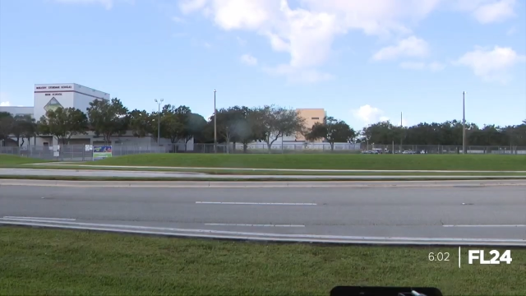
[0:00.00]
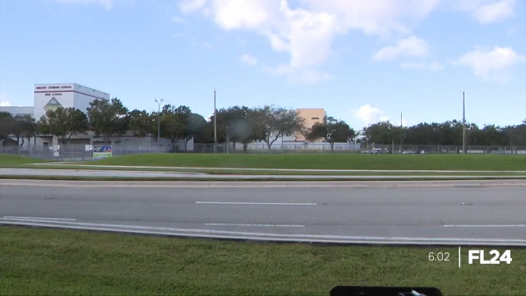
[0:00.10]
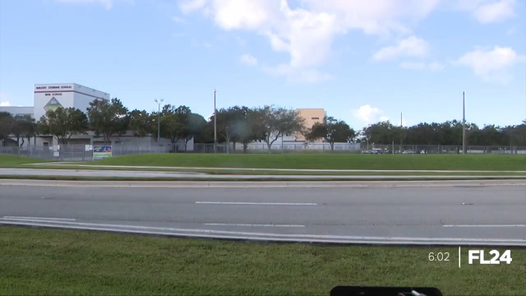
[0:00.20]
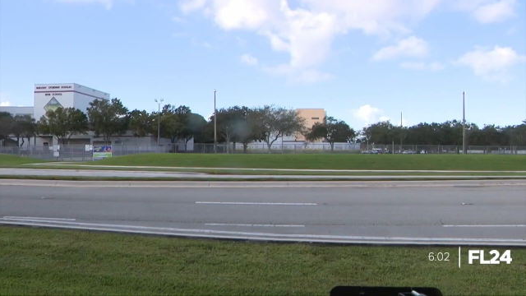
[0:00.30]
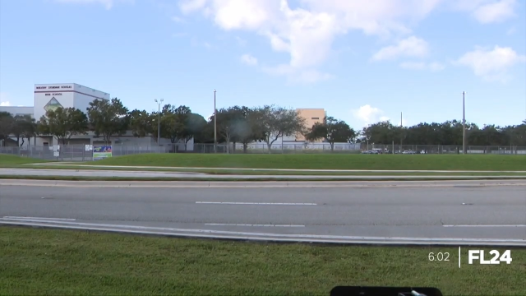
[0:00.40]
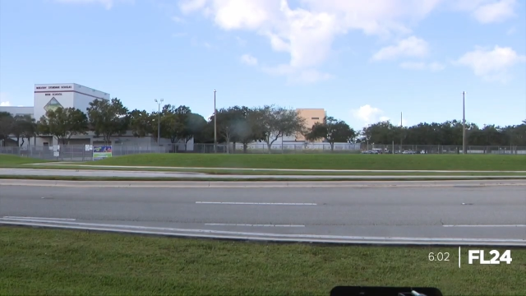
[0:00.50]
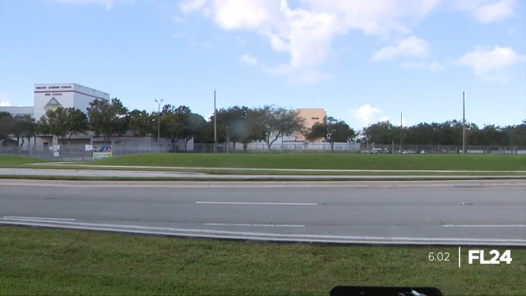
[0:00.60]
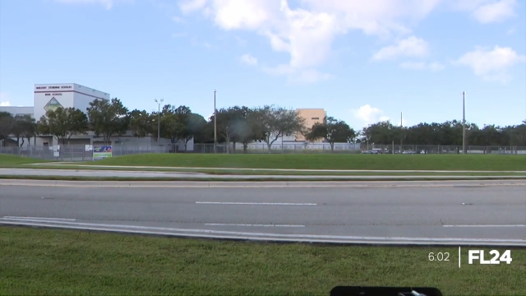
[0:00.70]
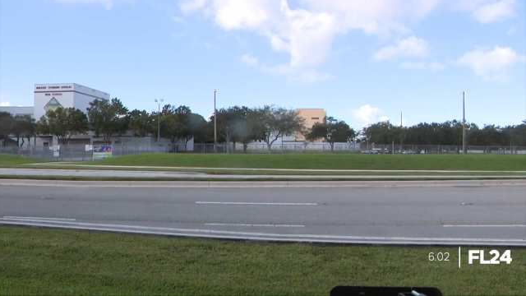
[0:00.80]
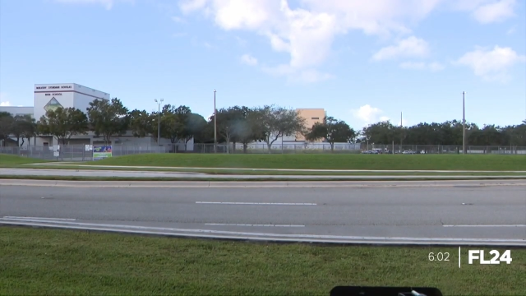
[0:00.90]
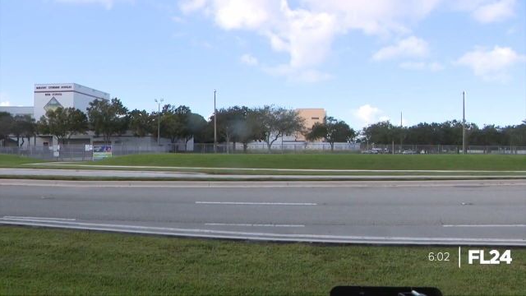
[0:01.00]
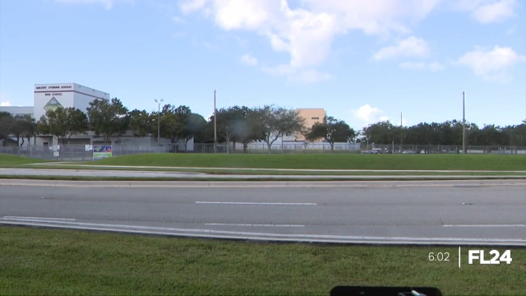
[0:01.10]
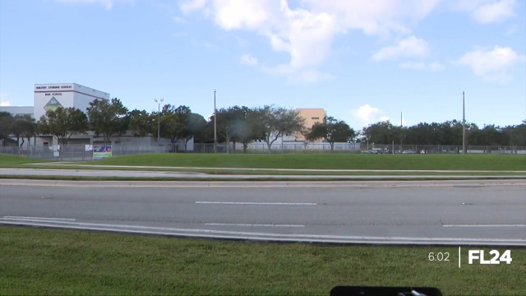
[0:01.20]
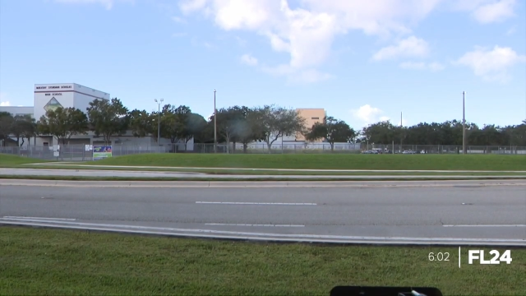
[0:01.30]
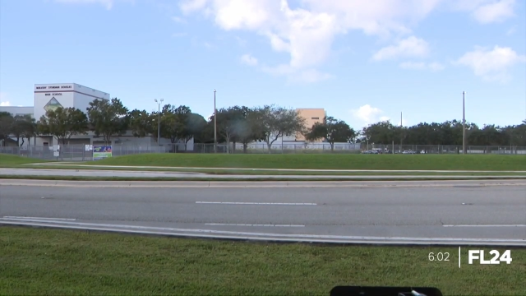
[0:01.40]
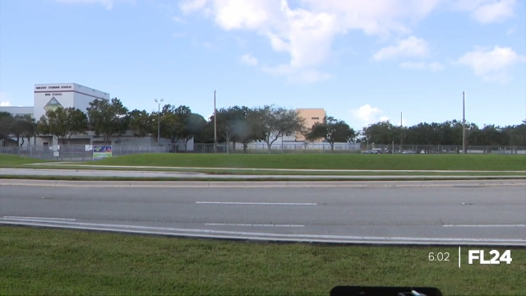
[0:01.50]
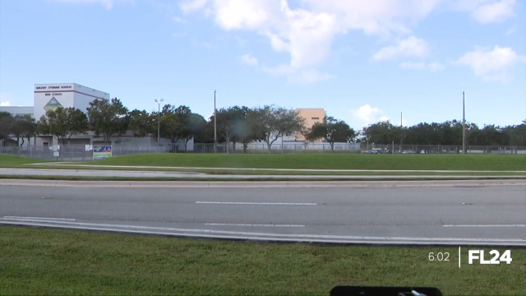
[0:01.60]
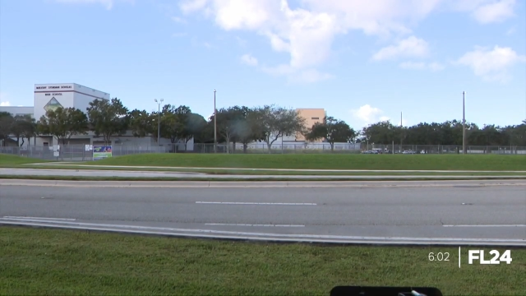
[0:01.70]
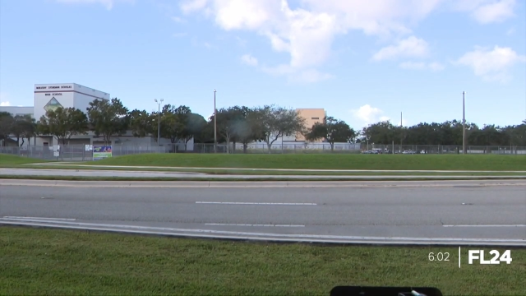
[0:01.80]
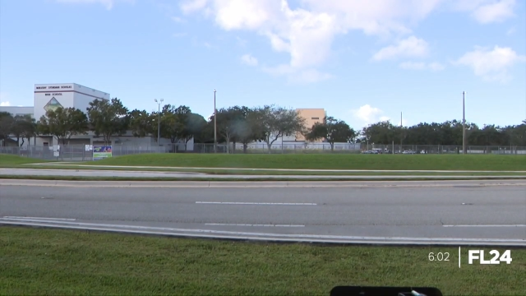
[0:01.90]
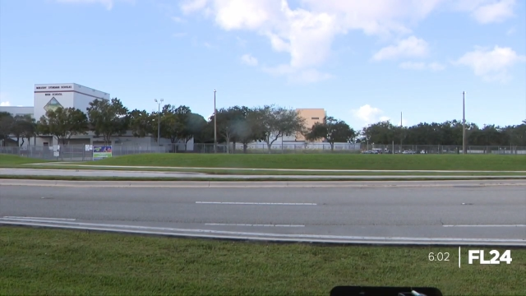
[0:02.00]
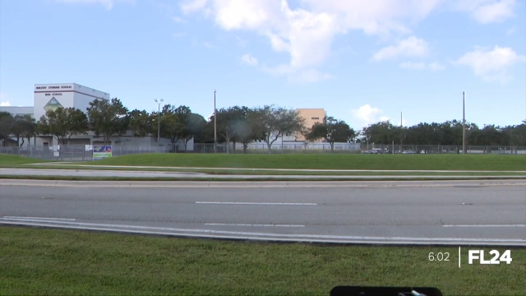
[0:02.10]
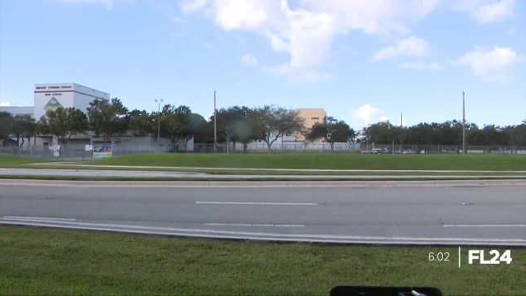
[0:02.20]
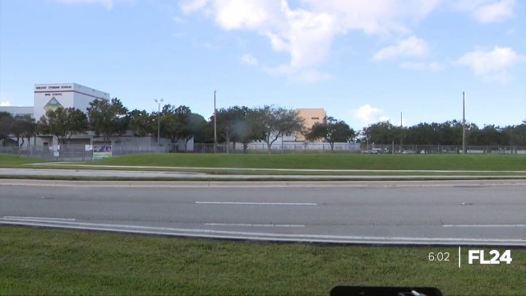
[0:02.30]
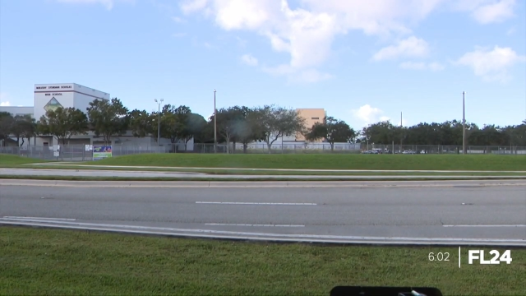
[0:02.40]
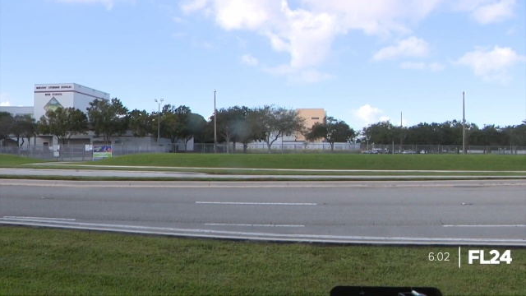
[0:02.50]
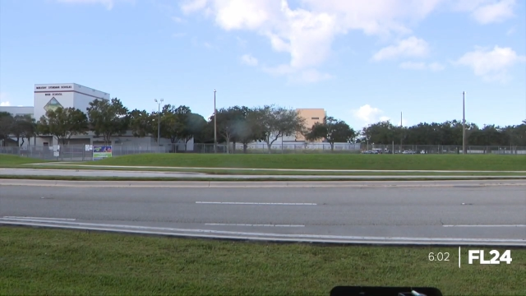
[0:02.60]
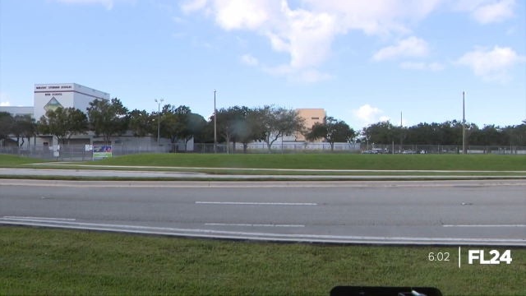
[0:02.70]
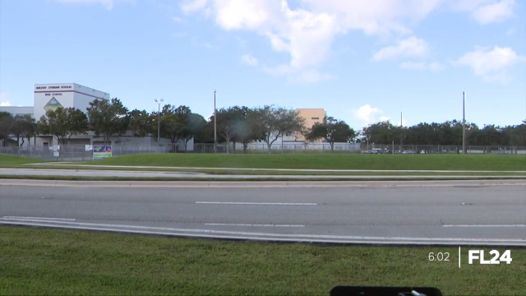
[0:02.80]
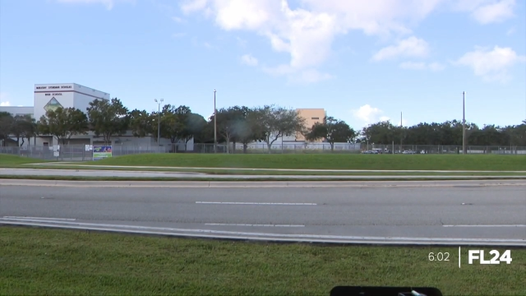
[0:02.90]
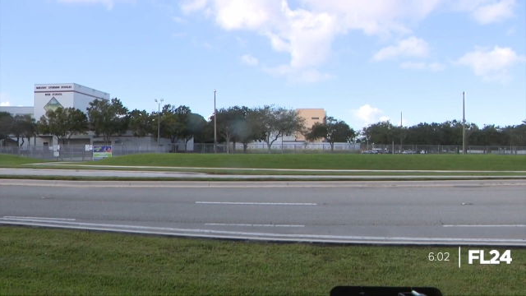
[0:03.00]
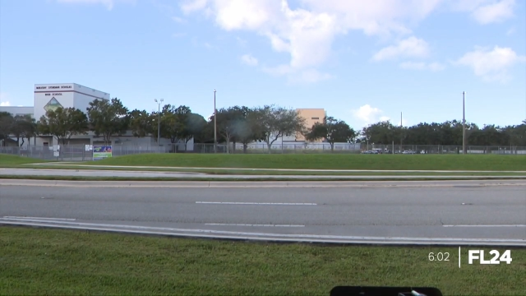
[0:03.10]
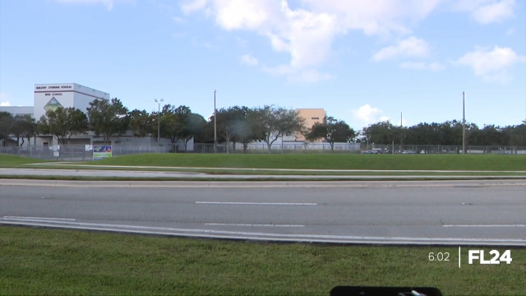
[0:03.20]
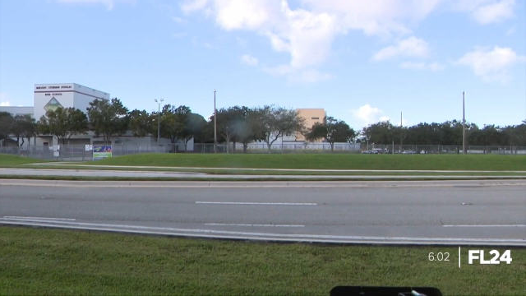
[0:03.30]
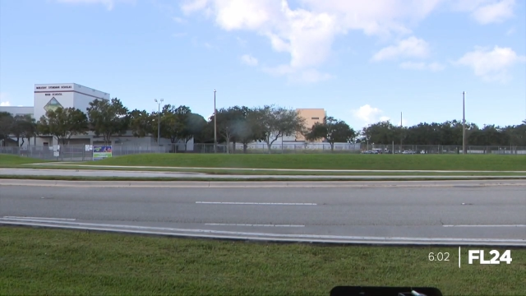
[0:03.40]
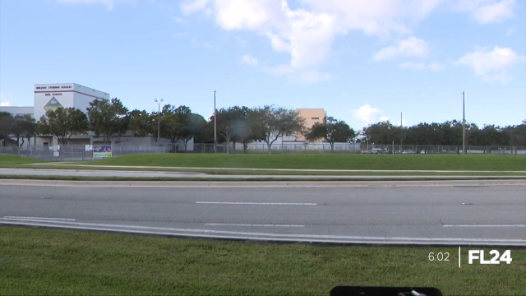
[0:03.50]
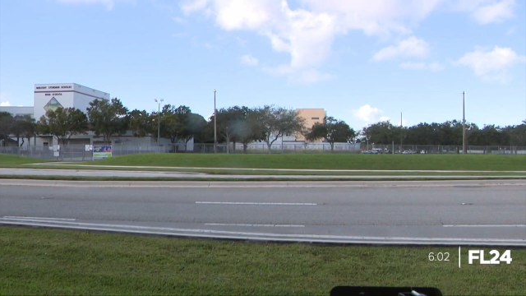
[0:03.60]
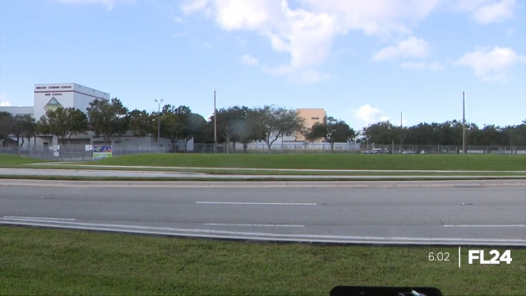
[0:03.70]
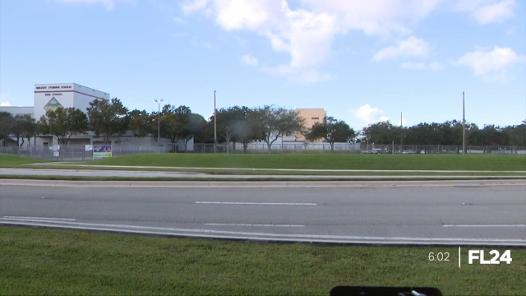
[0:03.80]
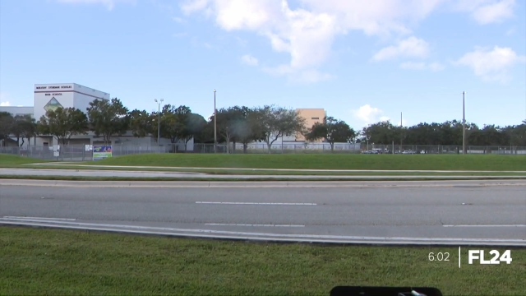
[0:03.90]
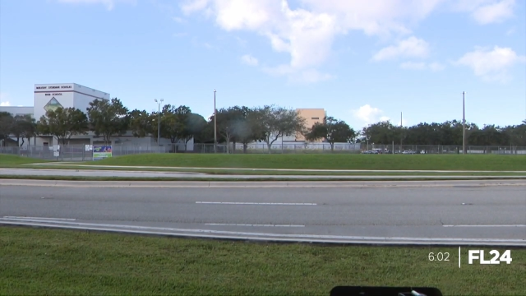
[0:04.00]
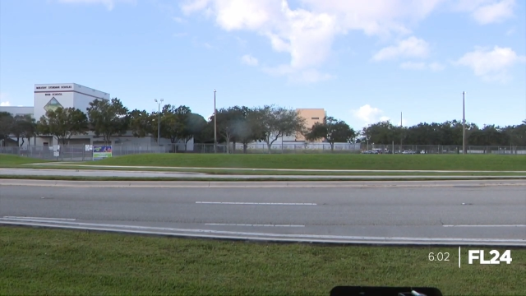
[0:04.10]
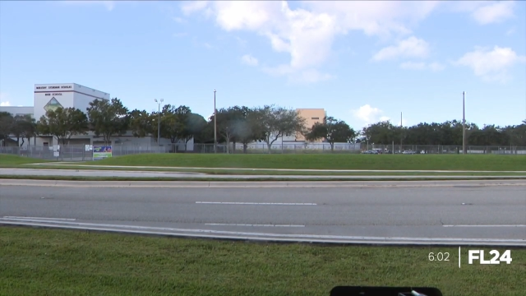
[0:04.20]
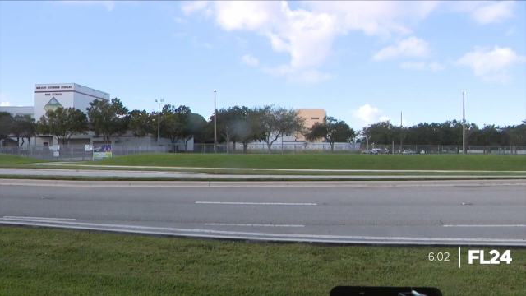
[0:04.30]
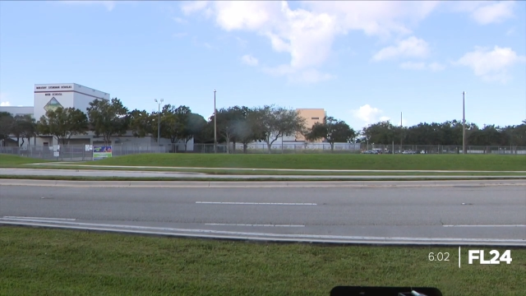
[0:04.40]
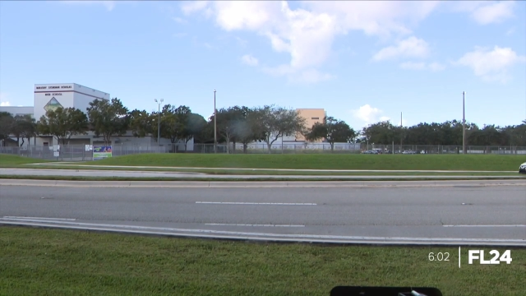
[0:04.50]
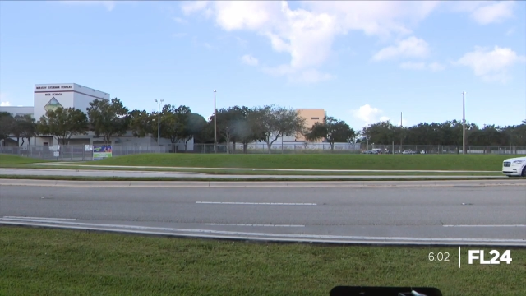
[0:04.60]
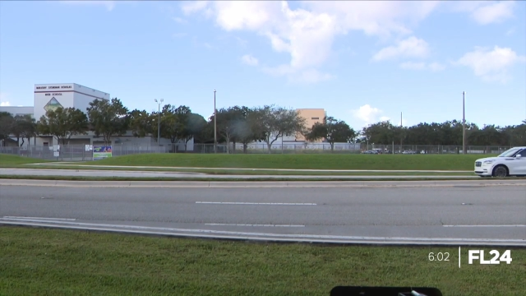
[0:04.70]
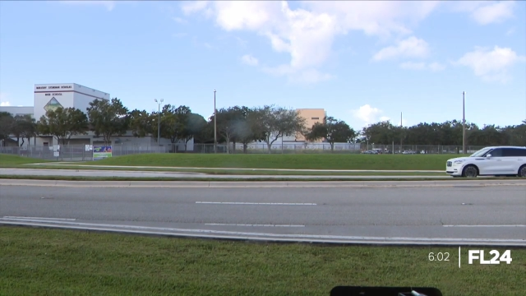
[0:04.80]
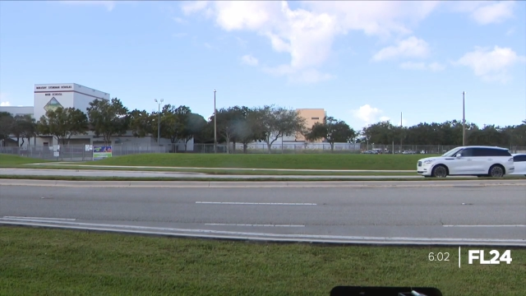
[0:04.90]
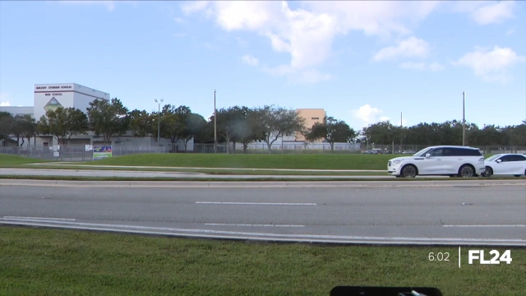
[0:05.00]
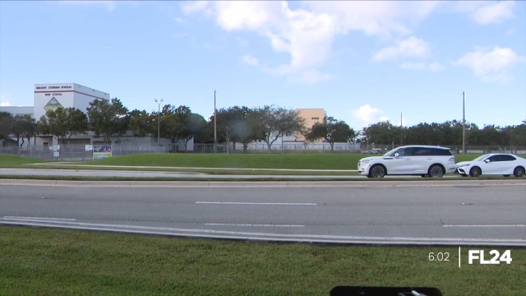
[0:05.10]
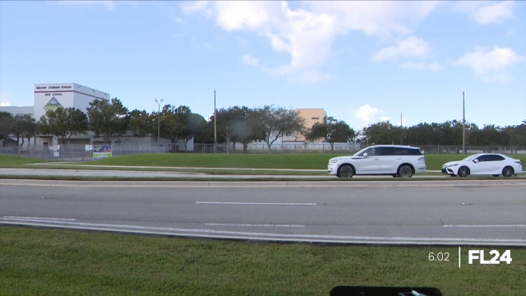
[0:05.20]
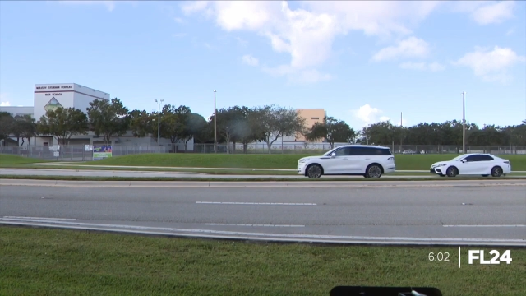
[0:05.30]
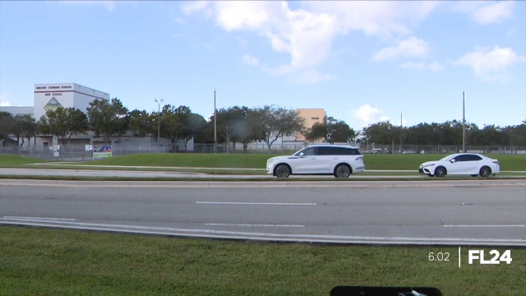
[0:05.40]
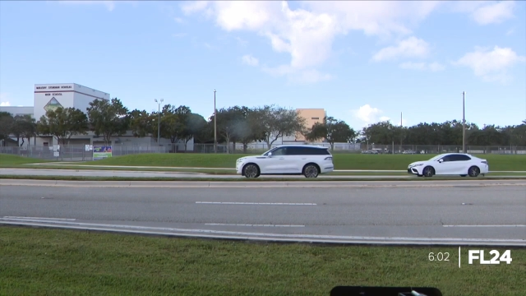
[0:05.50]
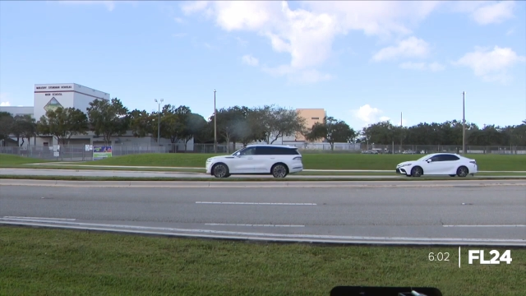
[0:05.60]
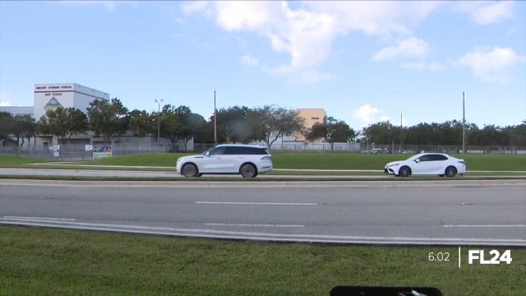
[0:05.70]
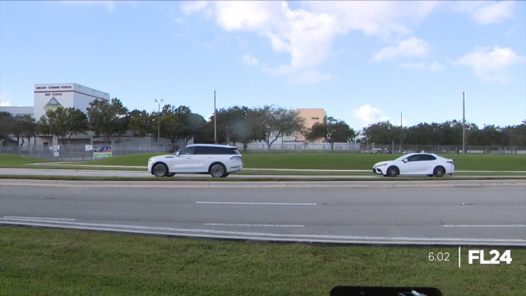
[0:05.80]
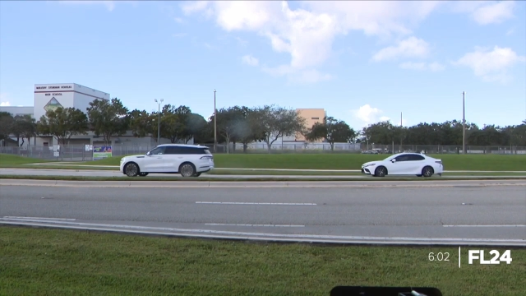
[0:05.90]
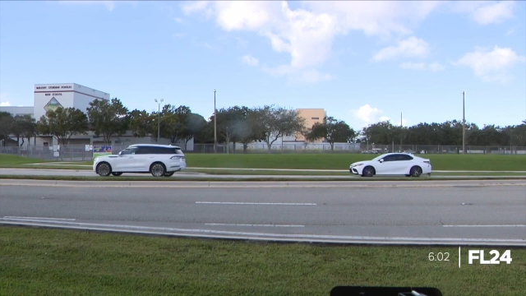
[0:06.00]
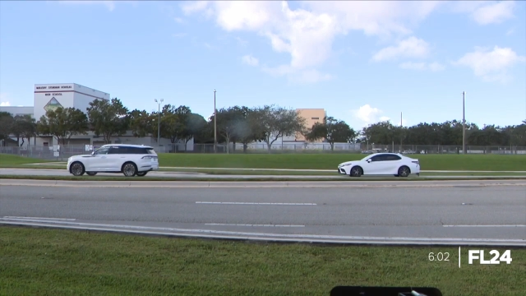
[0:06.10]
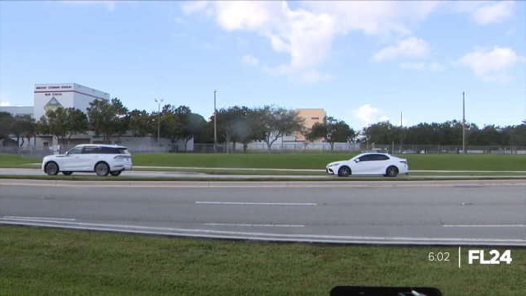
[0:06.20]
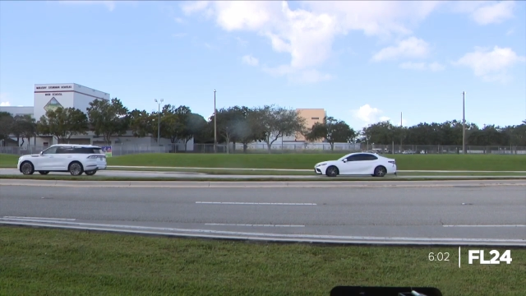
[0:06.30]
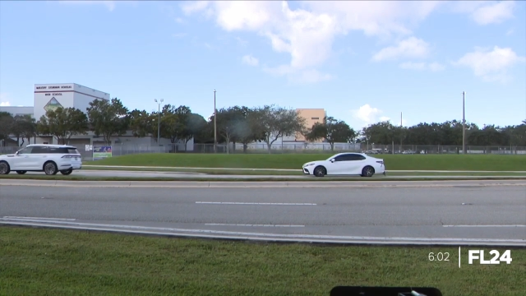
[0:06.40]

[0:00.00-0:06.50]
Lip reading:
[unreadable: no face in view]